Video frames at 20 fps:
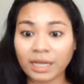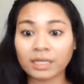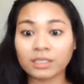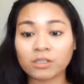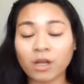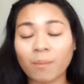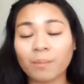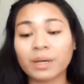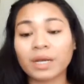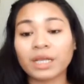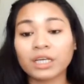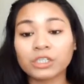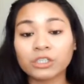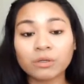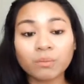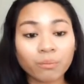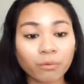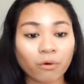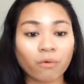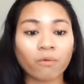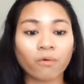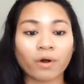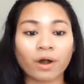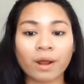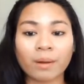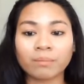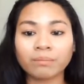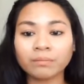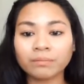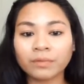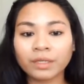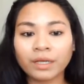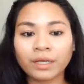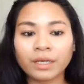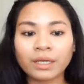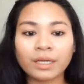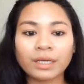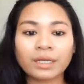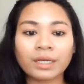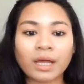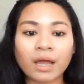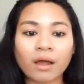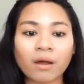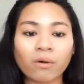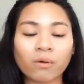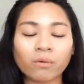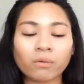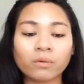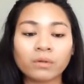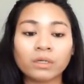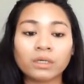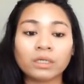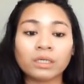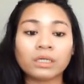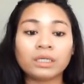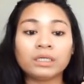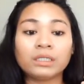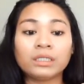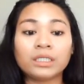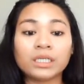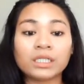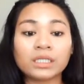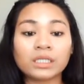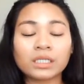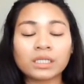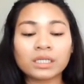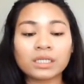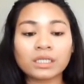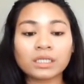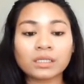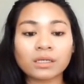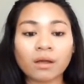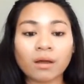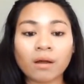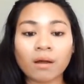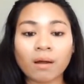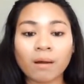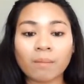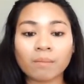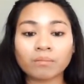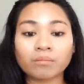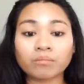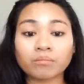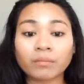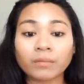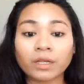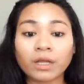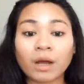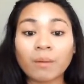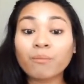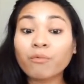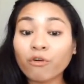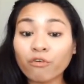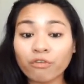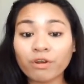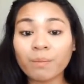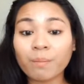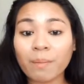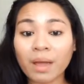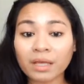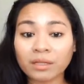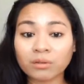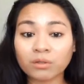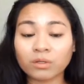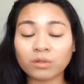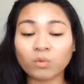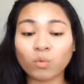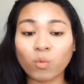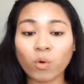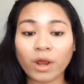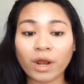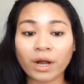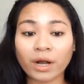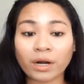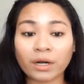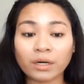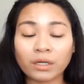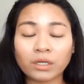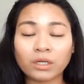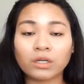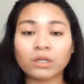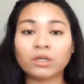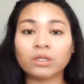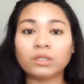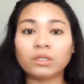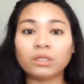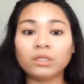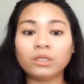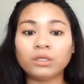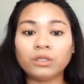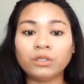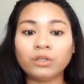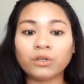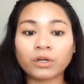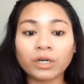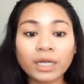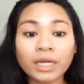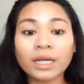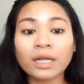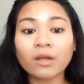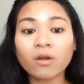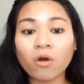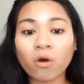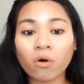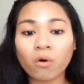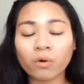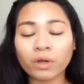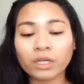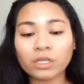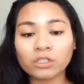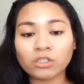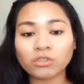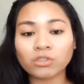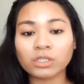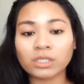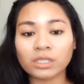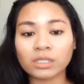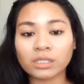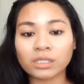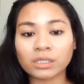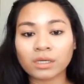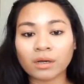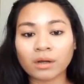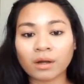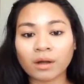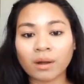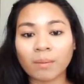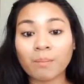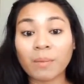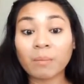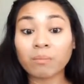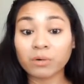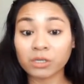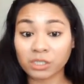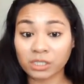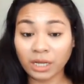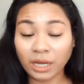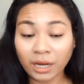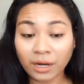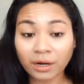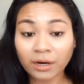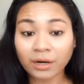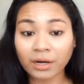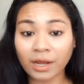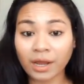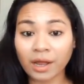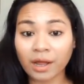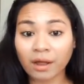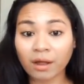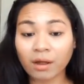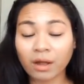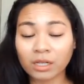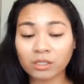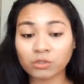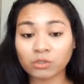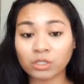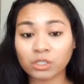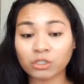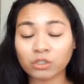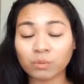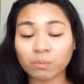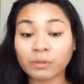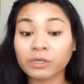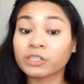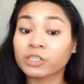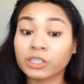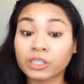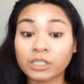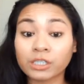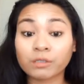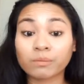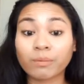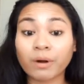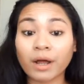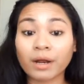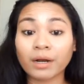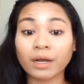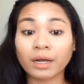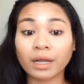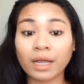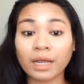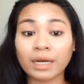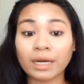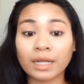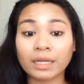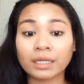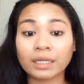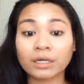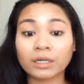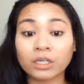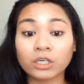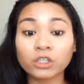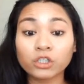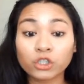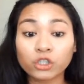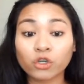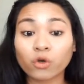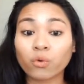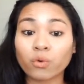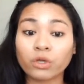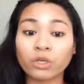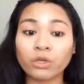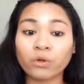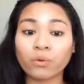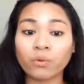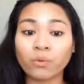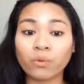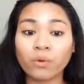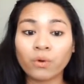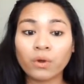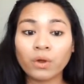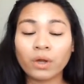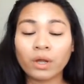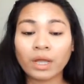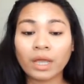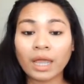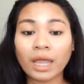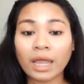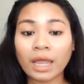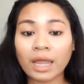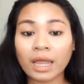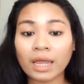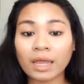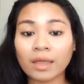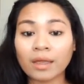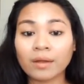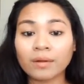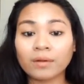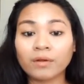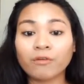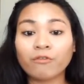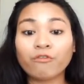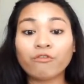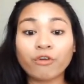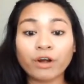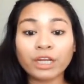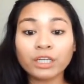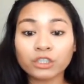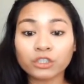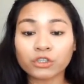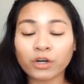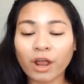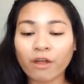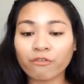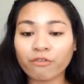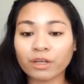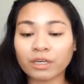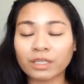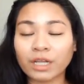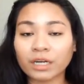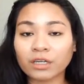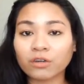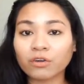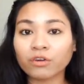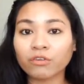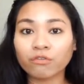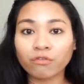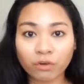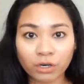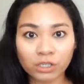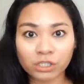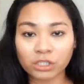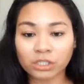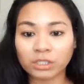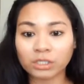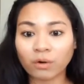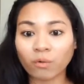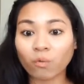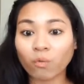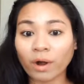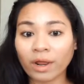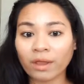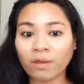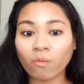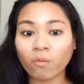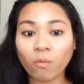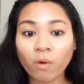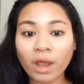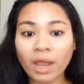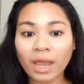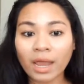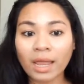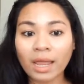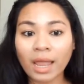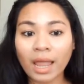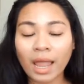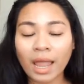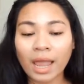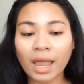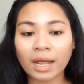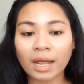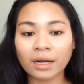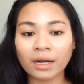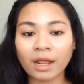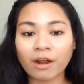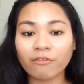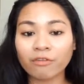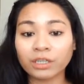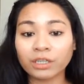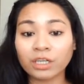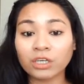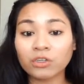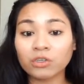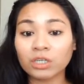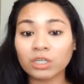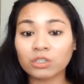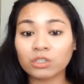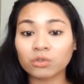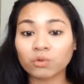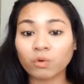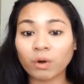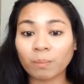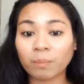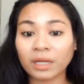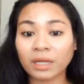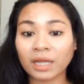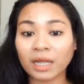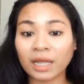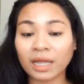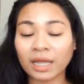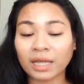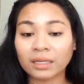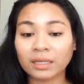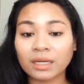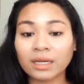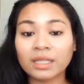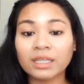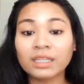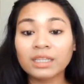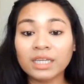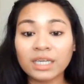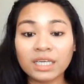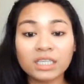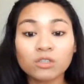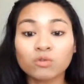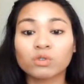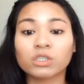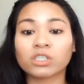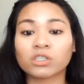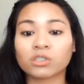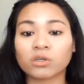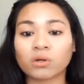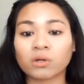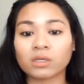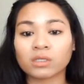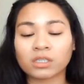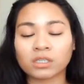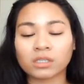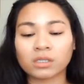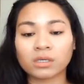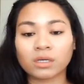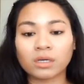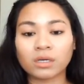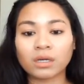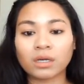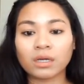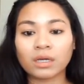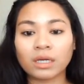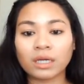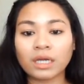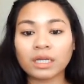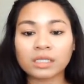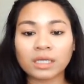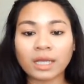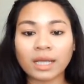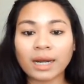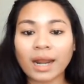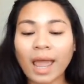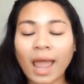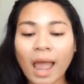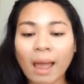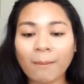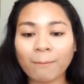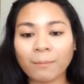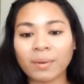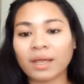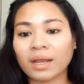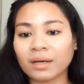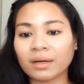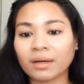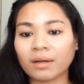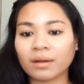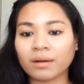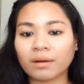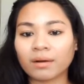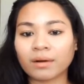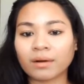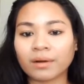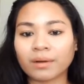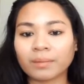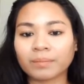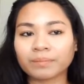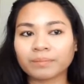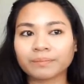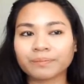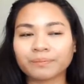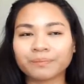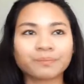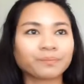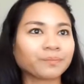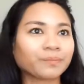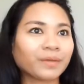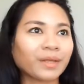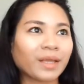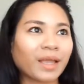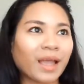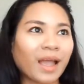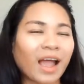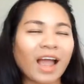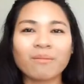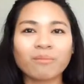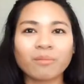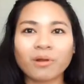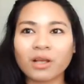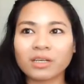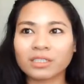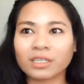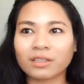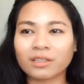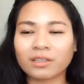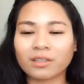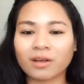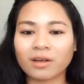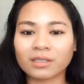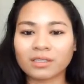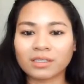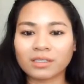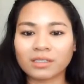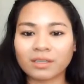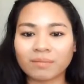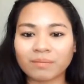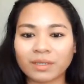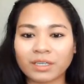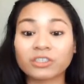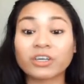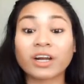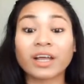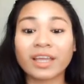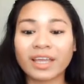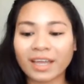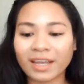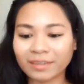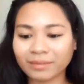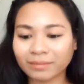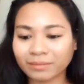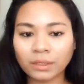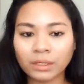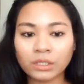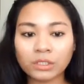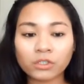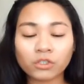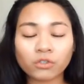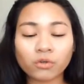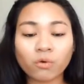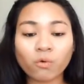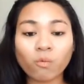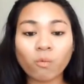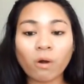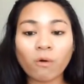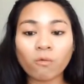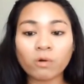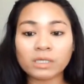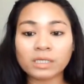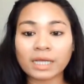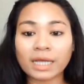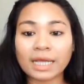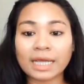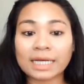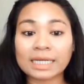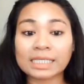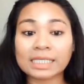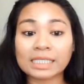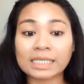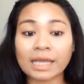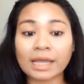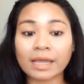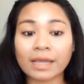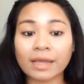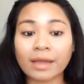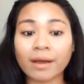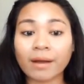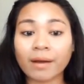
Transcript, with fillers: Domination program. Now this is a proven method where you're gonna go into this members area as soon as you purchase this product, and then they're gonna show you a free traffic that converts the right way, and everything you need to replicate these results, it's gonna happen. I'm lost in thoughts. I'm gonna try again. So what was I gonna say?